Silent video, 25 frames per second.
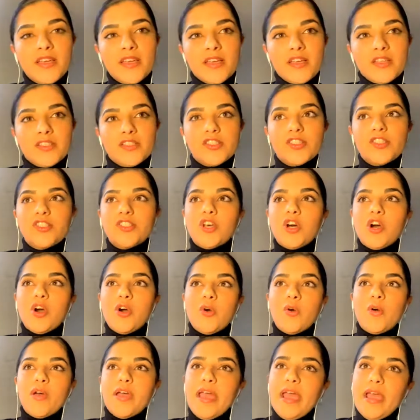
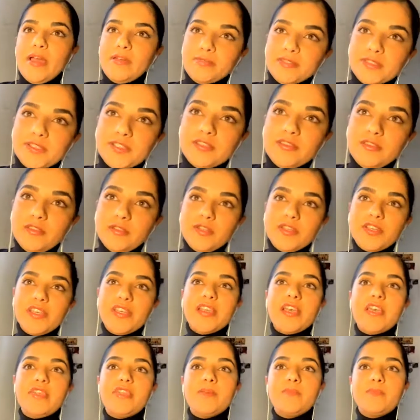So after
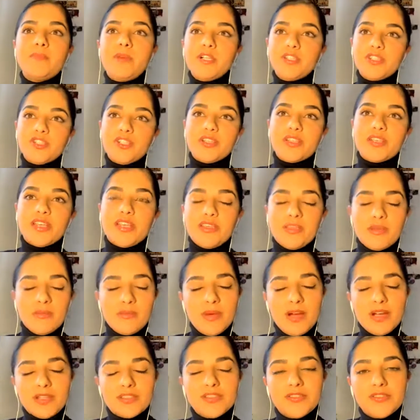looking at the budget and the
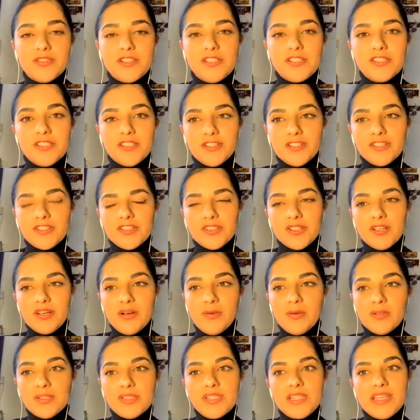market research, I
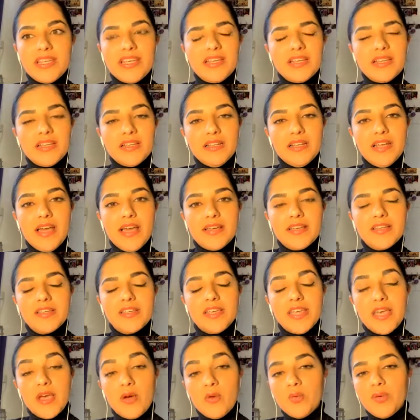was thinking like,
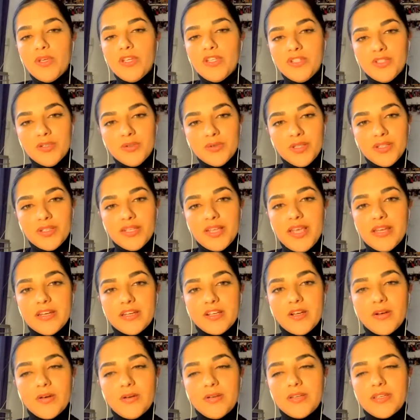can we do it? And
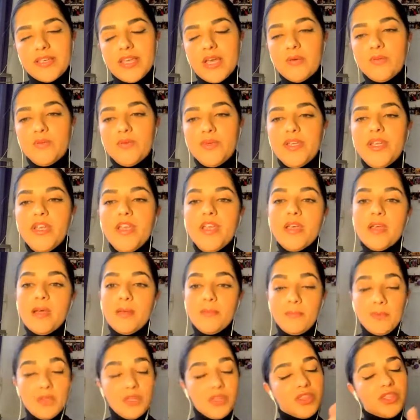can we
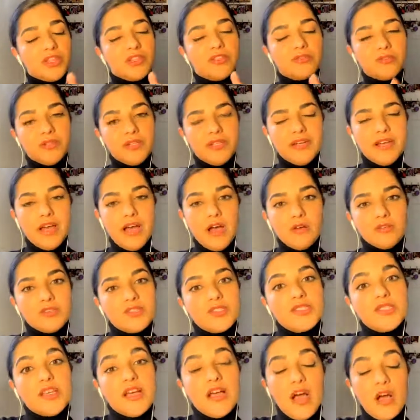build the
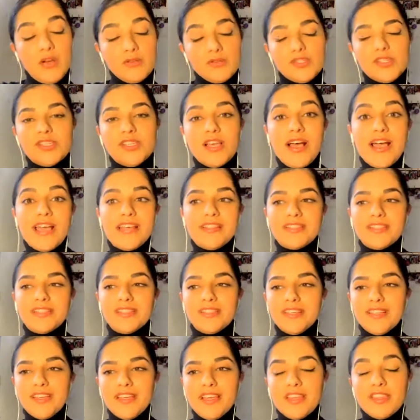greenhouse outside
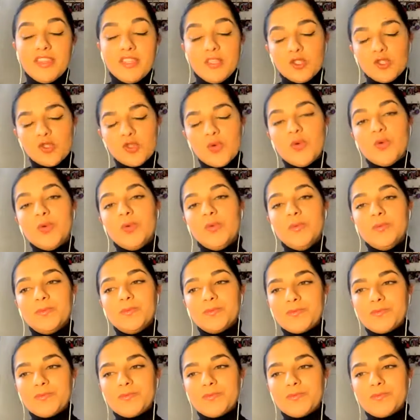the school?